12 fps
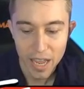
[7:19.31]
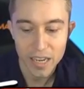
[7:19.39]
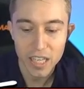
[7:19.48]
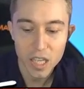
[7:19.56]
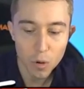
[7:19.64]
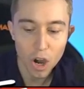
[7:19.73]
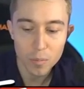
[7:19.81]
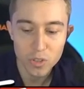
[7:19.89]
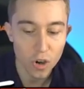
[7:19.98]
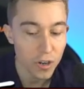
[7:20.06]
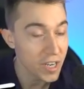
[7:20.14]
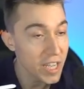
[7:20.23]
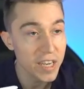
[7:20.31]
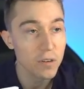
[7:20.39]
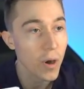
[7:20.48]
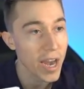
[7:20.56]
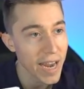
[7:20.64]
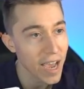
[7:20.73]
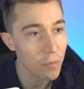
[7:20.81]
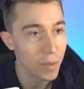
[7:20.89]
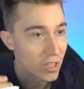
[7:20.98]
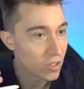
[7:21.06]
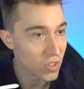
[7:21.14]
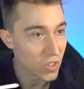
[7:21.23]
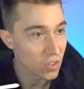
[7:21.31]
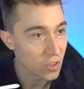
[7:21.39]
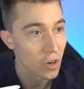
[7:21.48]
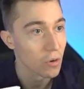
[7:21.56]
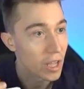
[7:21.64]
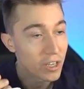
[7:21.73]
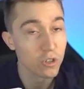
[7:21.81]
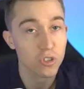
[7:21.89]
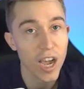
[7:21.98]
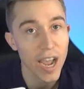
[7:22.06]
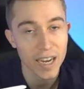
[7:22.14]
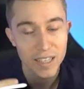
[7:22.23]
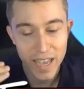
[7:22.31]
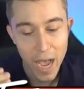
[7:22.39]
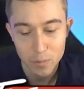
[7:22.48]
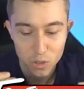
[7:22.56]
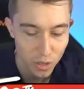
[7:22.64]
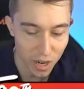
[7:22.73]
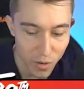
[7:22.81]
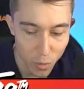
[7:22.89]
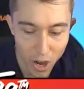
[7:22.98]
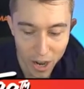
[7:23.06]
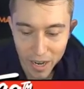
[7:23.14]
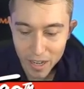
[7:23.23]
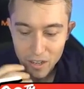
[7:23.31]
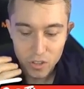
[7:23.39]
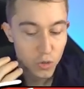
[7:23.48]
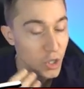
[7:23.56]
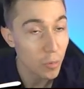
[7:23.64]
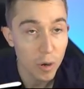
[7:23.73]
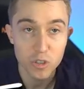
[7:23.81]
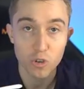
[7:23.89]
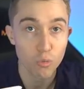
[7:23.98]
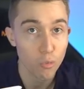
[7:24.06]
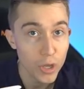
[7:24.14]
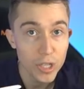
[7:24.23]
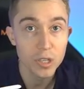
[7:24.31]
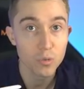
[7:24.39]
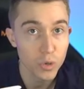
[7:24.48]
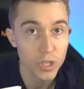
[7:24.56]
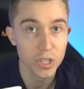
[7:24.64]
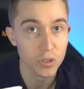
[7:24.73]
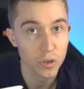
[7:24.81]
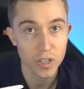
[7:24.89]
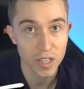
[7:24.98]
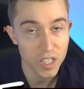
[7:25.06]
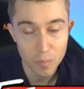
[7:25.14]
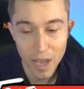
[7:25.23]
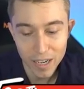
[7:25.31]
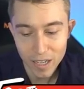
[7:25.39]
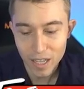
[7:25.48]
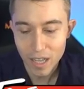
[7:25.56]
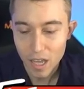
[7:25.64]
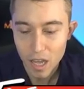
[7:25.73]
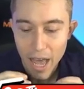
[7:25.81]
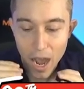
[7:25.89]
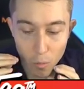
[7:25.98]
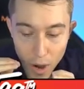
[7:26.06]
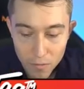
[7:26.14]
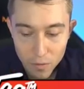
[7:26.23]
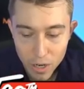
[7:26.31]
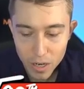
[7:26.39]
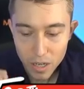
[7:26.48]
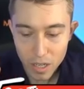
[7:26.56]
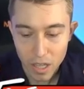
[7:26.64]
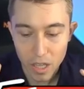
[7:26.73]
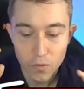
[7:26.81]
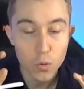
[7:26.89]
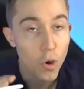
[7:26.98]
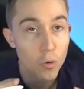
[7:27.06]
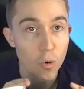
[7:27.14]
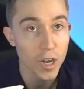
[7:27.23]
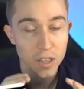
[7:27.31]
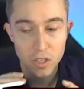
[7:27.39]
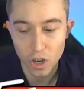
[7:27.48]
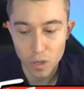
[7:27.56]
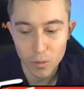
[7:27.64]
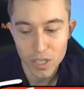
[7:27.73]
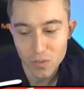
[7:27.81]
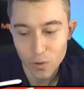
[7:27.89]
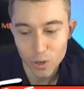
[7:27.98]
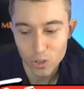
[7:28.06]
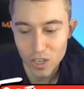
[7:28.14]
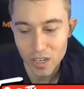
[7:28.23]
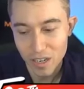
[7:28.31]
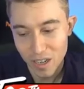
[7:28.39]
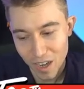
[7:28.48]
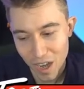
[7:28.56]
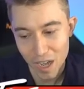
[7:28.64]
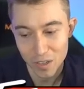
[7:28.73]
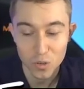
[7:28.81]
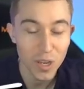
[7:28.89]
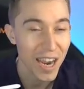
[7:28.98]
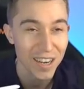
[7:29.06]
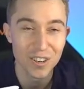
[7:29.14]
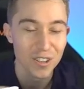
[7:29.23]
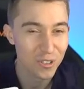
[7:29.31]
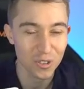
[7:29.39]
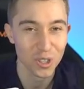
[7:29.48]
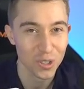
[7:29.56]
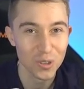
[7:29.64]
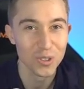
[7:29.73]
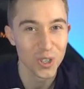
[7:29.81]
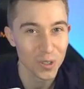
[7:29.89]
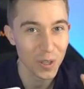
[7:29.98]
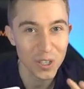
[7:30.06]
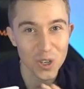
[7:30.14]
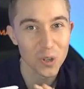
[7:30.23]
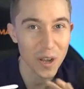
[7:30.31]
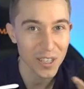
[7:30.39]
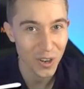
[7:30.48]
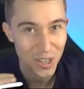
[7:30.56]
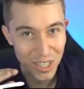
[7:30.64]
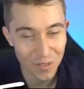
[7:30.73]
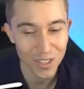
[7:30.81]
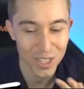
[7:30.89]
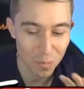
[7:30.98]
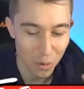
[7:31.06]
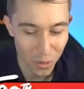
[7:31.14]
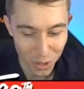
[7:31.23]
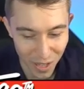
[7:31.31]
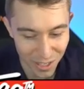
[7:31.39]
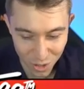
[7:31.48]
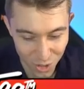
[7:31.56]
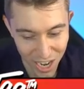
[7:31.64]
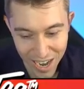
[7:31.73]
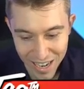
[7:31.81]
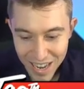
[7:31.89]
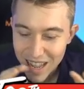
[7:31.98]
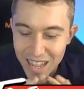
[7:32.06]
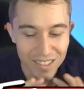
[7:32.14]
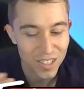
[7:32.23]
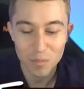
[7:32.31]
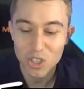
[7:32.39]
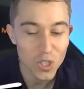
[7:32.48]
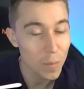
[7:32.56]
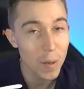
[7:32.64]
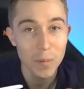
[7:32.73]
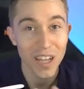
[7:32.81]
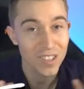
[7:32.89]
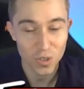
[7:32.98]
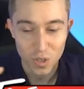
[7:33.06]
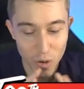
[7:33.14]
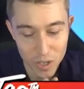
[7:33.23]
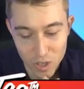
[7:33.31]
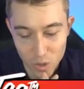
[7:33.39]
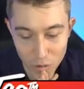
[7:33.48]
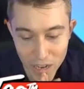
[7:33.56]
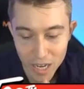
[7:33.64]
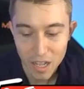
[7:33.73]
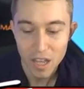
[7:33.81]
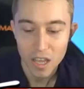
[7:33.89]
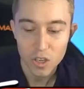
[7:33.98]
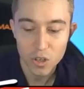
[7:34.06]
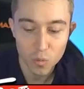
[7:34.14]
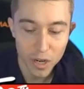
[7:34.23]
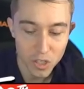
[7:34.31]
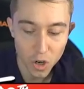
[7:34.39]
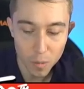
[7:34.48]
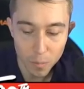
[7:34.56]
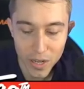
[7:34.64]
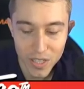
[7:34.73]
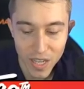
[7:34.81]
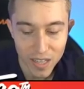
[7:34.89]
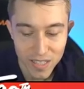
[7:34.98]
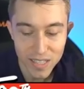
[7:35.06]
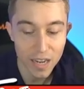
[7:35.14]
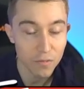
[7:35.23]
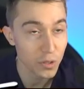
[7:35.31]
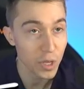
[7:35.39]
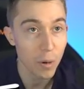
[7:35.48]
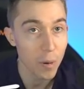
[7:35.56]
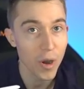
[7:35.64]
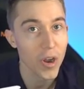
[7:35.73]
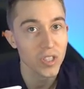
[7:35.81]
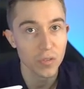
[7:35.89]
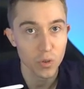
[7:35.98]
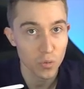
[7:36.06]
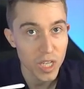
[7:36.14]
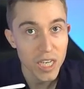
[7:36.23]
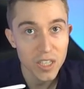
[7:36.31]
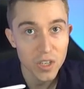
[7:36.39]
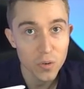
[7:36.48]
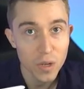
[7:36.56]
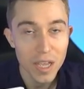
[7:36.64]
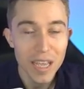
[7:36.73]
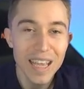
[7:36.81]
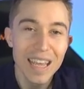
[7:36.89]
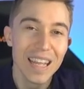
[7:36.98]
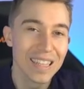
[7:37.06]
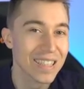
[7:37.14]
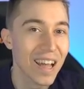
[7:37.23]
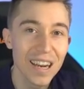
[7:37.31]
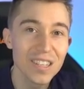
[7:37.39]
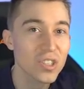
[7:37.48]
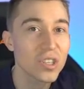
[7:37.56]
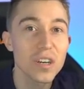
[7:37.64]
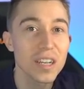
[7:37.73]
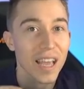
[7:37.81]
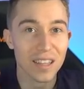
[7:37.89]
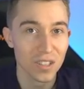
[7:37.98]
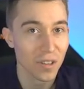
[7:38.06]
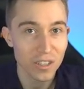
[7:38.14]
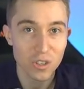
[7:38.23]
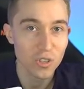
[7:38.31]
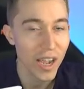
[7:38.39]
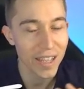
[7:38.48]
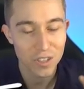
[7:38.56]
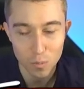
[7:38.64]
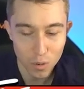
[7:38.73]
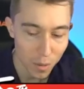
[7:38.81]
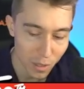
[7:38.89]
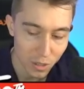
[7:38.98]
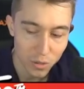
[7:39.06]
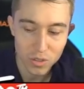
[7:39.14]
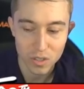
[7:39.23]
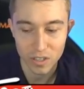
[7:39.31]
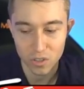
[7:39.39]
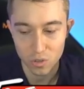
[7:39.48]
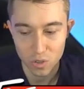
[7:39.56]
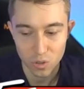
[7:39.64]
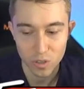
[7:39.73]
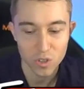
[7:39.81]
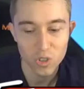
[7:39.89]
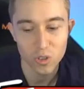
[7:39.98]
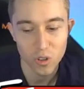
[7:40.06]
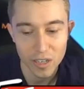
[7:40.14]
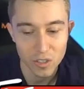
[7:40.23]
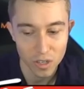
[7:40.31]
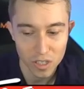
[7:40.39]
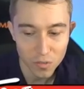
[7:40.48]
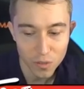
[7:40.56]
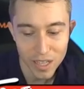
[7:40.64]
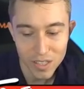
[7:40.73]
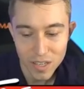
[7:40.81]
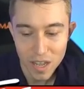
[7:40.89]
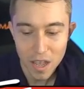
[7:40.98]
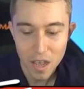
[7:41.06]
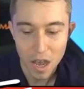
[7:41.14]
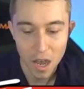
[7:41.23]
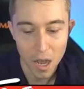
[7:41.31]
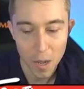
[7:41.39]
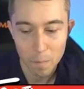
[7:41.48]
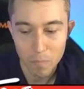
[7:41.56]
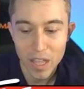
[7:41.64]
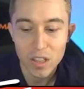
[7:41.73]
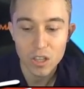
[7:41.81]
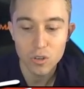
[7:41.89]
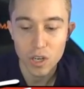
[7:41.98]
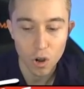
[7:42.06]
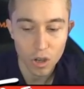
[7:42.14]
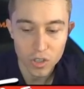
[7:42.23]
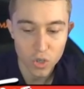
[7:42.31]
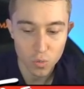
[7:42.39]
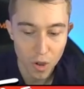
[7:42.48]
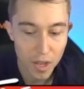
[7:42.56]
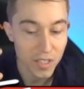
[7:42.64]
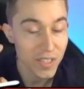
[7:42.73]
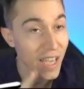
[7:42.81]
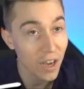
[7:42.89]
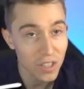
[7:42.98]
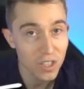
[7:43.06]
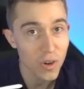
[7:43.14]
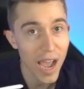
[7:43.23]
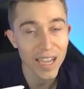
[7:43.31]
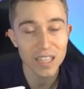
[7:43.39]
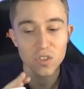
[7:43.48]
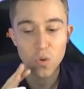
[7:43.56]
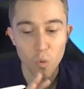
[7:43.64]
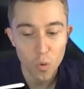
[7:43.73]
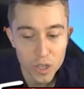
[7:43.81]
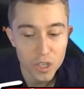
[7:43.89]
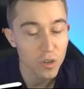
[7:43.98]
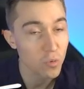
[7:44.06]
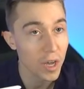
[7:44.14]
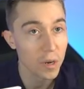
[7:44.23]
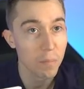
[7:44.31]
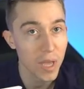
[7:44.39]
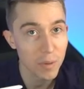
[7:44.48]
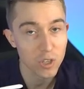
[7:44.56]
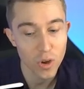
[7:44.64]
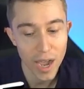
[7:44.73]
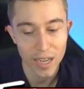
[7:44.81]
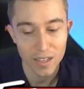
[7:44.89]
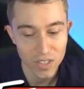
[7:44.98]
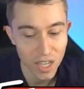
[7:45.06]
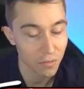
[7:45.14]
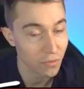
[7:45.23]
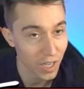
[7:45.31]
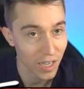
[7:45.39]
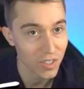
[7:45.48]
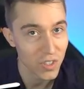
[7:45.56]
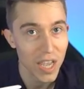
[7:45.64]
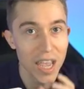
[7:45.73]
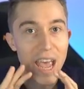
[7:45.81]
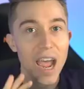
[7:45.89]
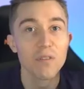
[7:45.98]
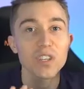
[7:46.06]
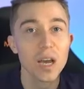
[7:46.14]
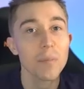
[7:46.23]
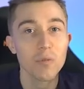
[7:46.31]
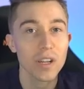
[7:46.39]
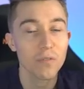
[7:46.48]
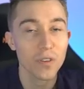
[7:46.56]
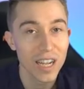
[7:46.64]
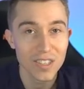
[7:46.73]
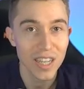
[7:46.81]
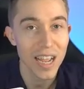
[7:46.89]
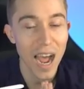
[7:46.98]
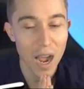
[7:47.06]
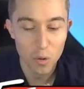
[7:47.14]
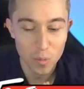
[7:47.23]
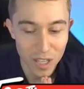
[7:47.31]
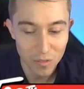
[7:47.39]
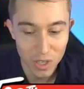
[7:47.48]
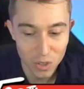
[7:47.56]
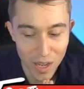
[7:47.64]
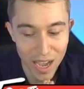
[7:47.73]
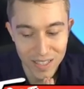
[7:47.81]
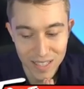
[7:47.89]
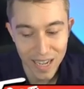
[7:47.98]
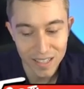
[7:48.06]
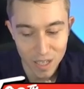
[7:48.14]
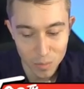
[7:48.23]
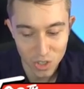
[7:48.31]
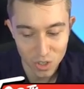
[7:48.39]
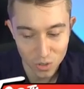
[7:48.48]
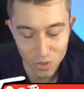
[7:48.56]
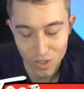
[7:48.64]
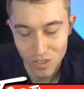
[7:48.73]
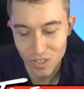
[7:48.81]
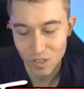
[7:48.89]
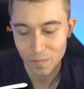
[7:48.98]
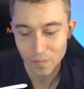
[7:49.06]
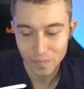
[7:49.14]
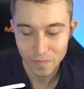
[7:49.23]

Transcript: And E-Barbs are needed right now because, you know, Electro Giant is absolutely everywhere. So E-Barbs are really, really good in this meta. However, if you are running the Dark Prince version, uh, you kind of need to use your Elixir Collector on defense to pull the Electro Giant. Seems stupid, but that's the only way you can win it. You can run Dark Prince instead of Elite Barbarians if you need to. It's not as good against Electro Giant. You'll probably lose unless you use your Elixir Collector on defense. Um, and then you can also run Skeleton Dragons, or you can run Baby Dragon instead of Phoenix. Every time I run Phoenix today, I will be giving you guys deck substitutions.